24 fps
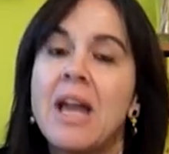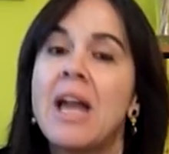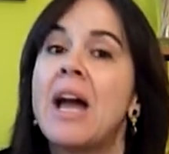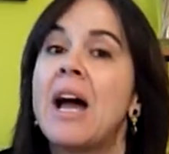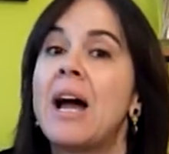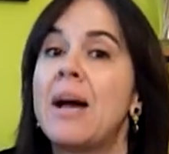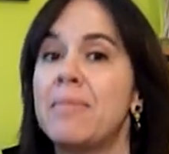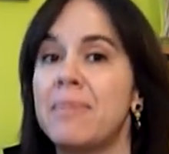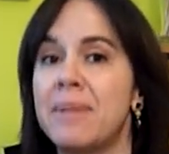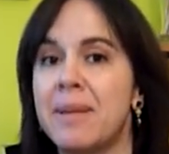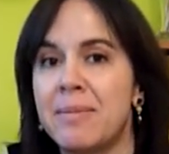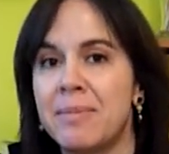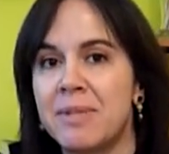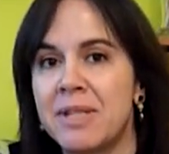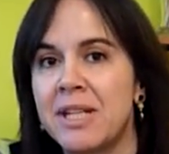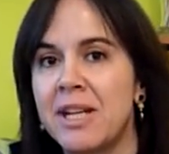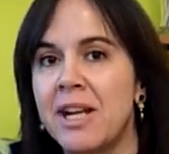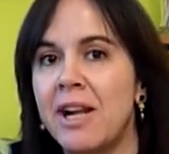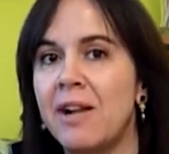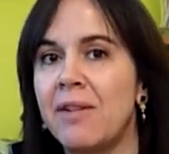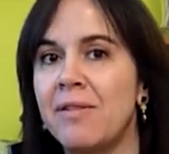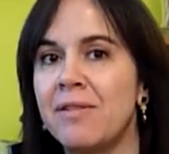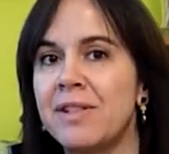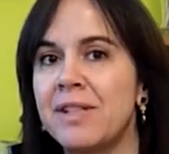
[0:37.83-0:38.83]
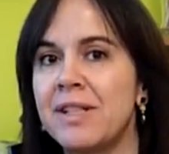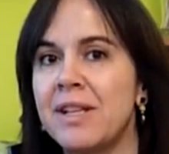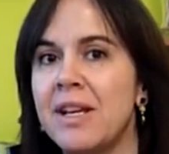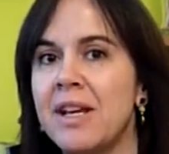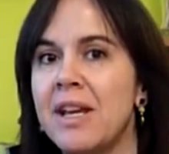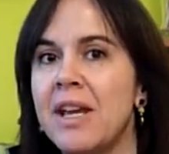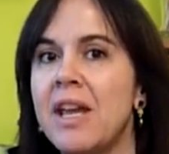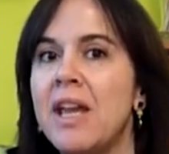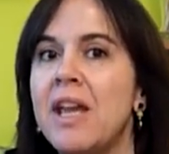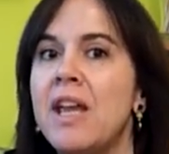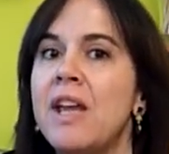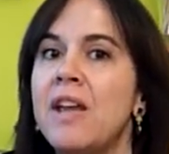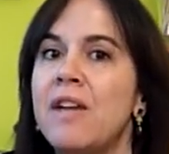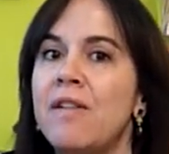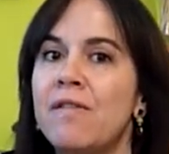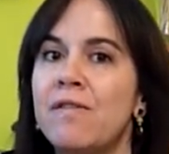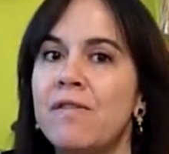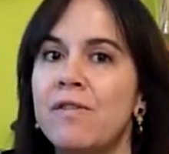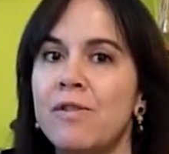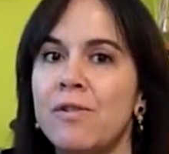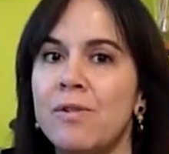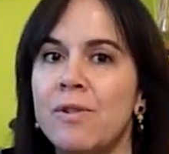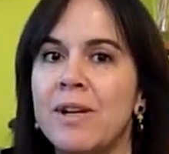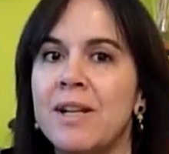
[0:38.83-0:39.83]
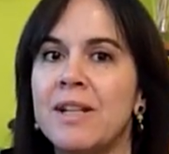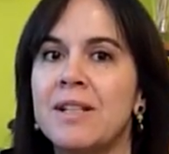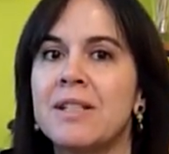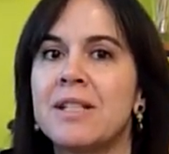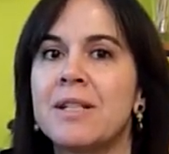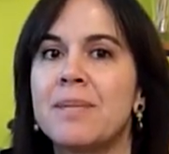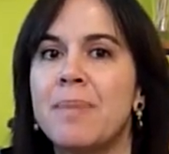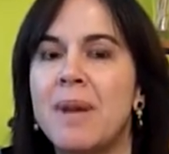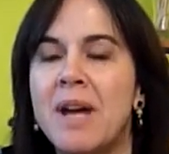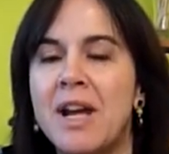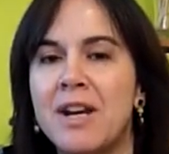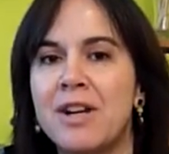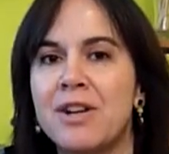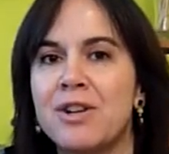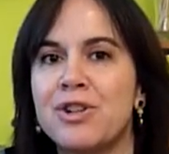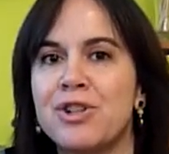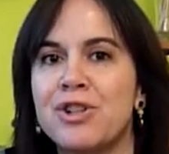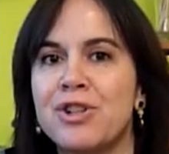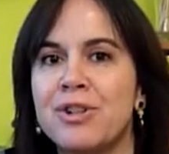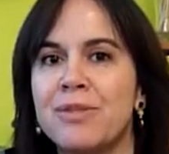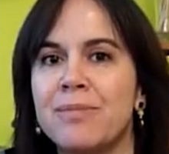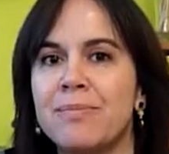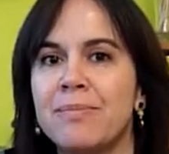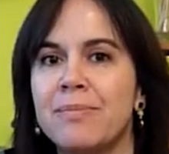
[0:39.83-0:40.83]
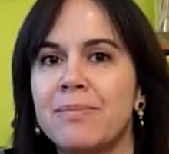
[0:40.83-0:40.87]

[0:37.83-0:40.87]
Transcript: and themselves in fluent Spanish.